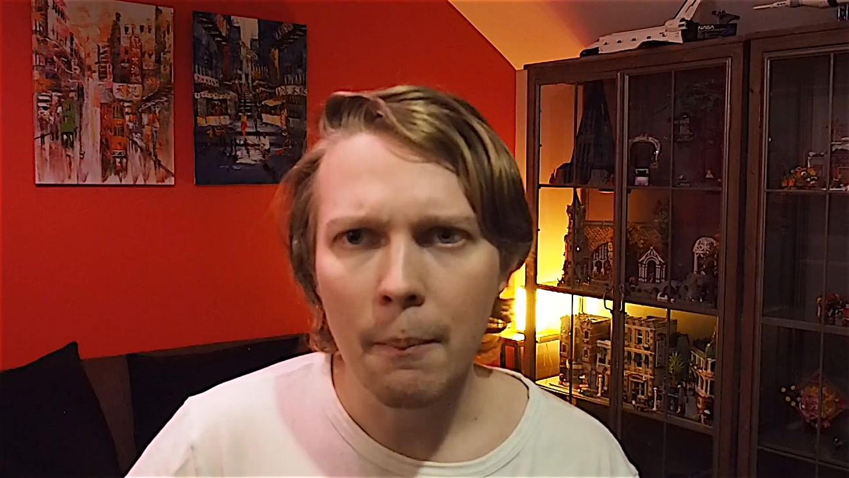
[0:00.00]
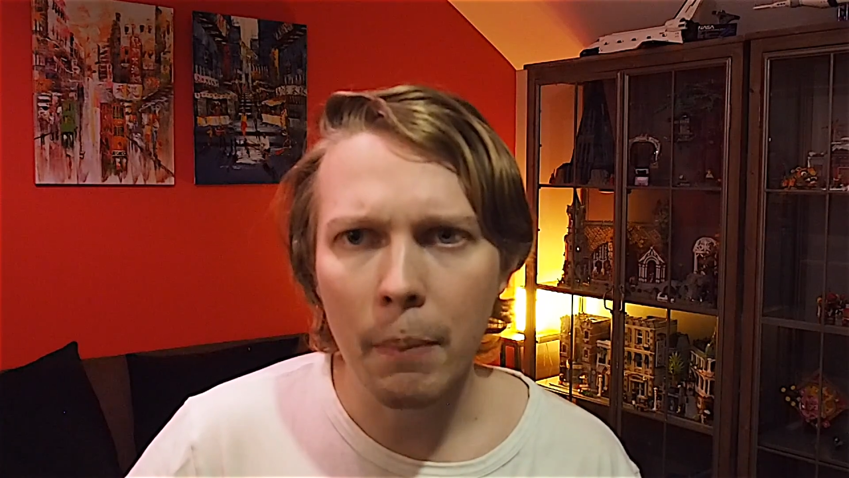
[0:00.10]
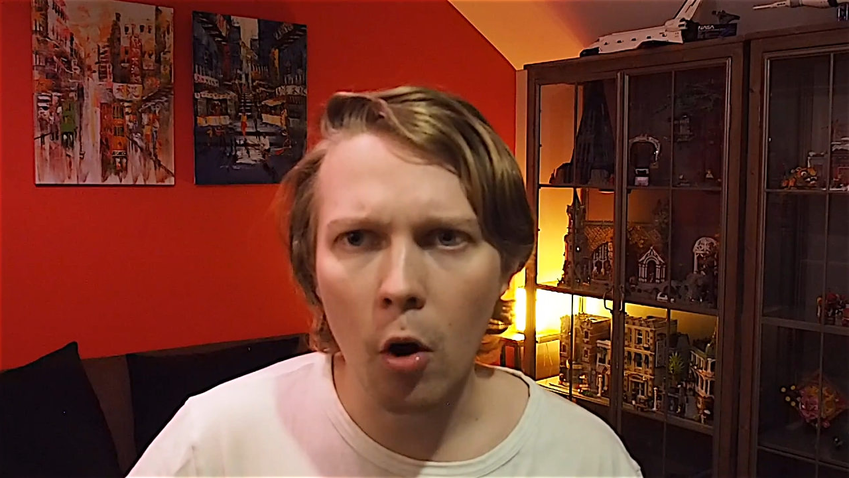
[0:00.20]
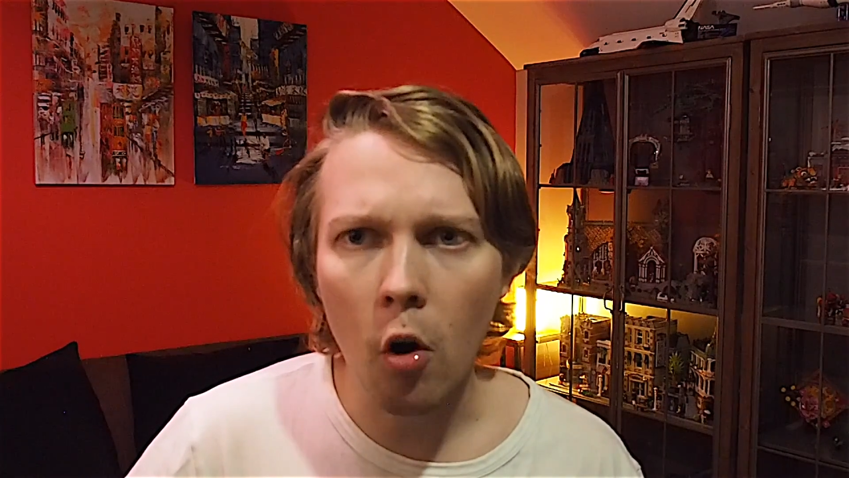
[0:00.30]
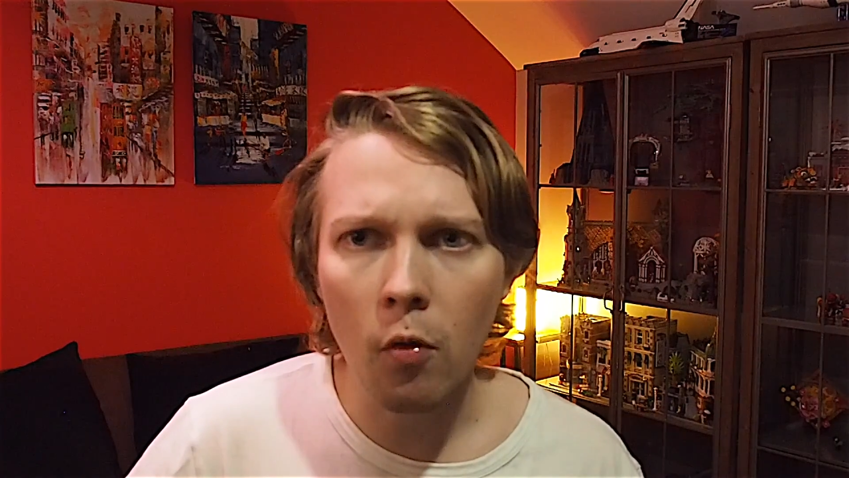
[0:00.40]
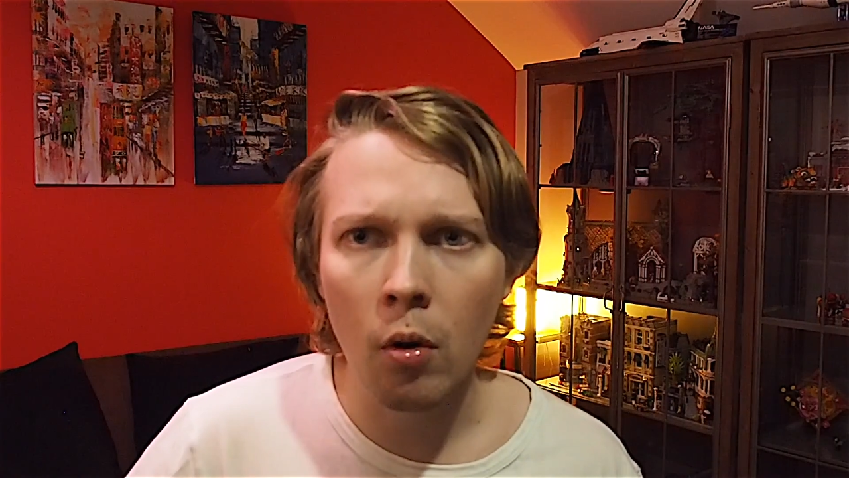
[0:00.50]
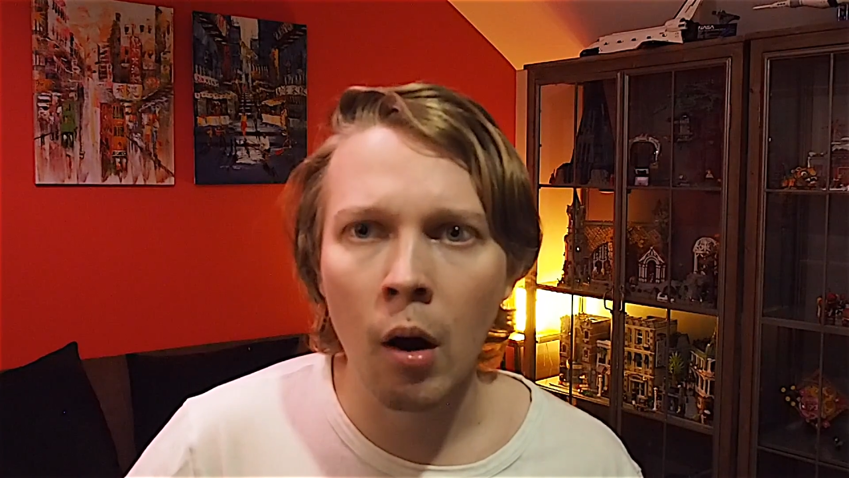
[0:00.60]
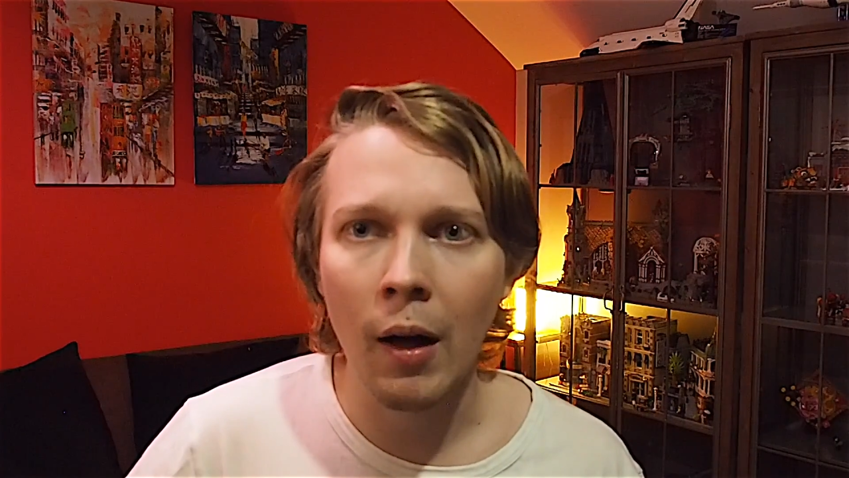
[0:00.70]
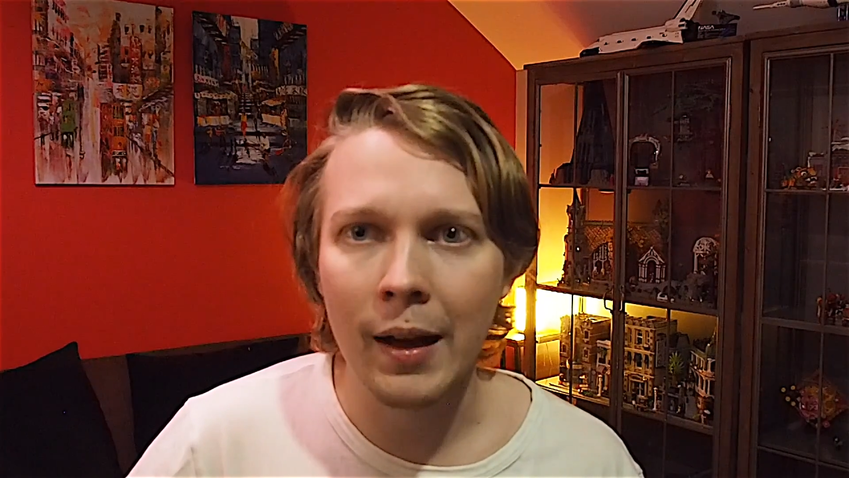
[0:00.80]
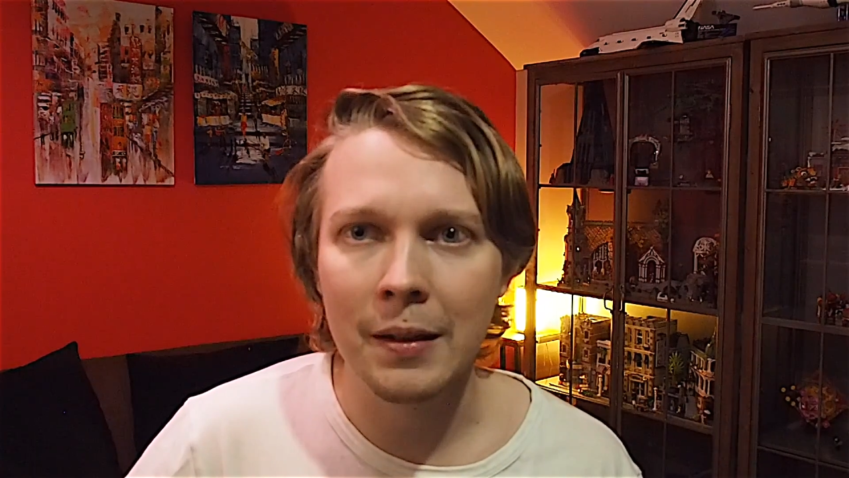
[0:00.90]
but
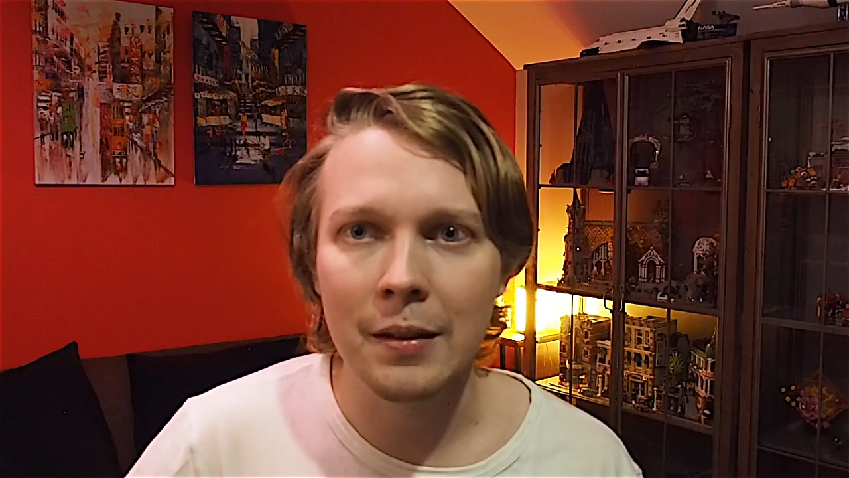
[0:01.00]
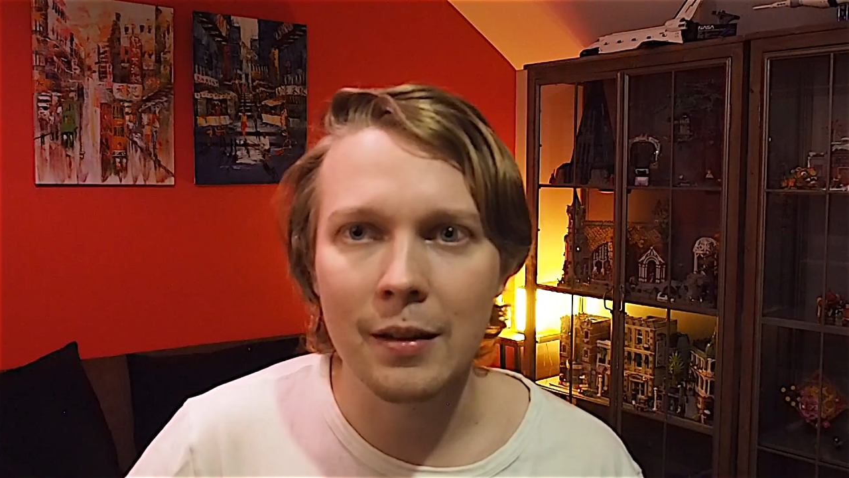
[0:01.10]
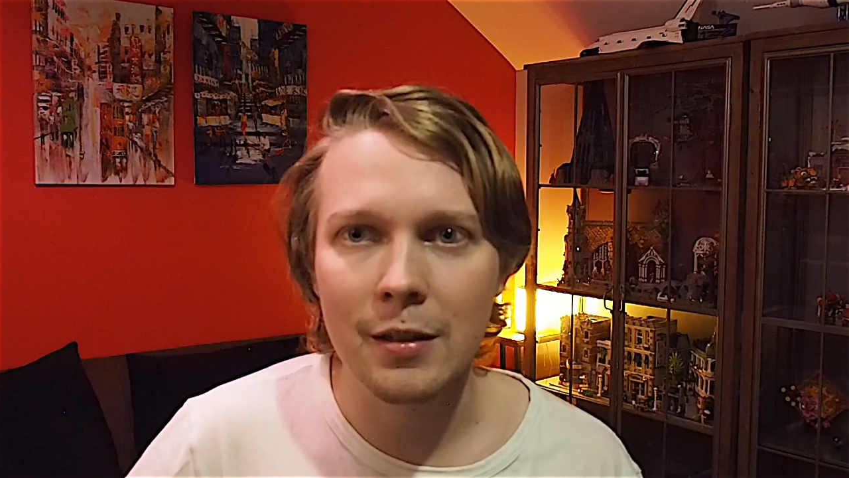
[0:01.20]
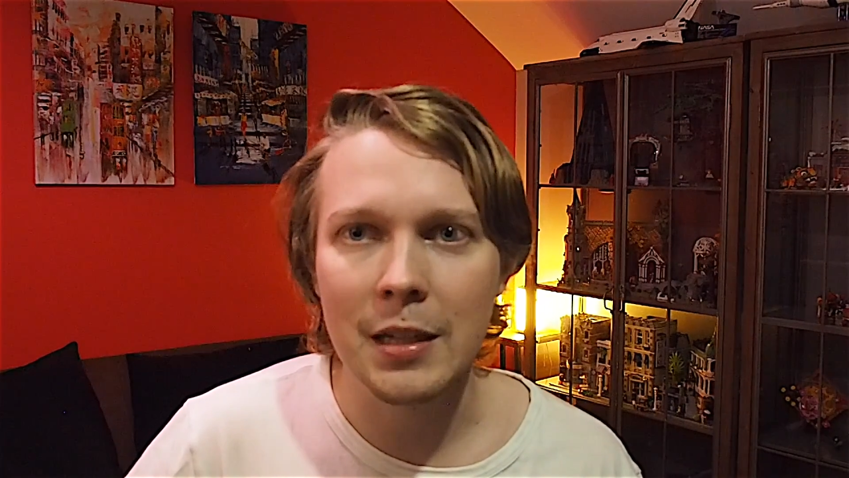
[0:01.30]
overall, I think this is